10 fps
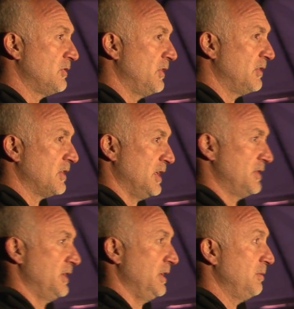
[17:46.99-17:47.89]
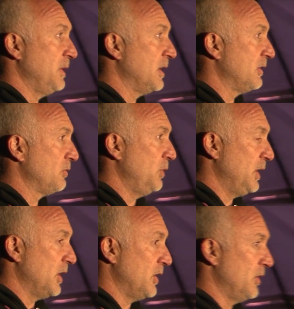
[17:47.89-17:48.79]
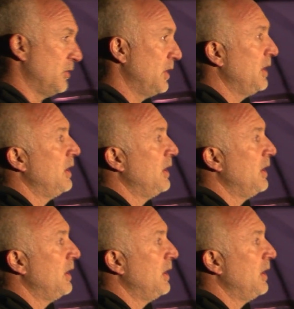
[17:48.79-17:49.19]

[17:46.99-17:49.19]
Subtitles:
for this country, because we go